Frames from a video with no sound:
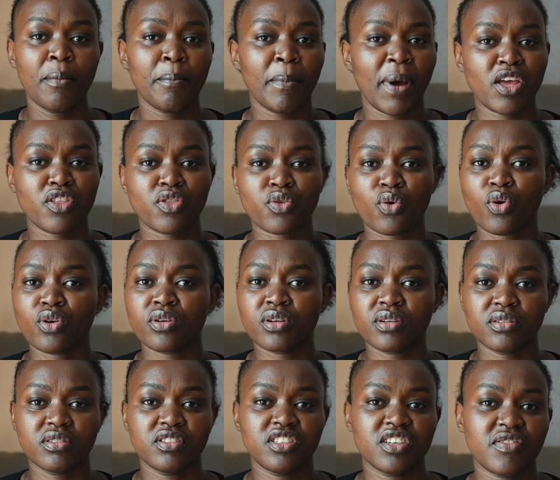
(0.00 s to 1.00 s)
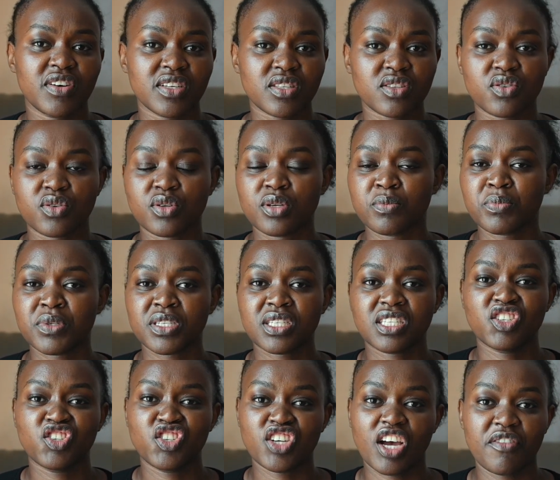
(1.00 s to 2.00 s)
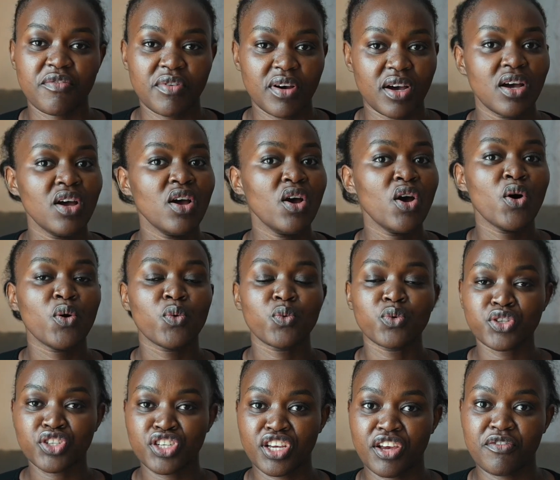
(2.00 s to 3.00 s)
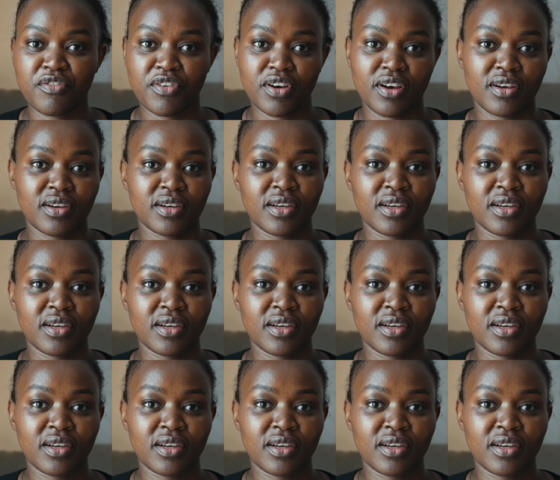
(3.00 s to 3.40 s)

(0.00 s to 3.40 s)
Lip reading: Python, JavaScript, Java, whichever.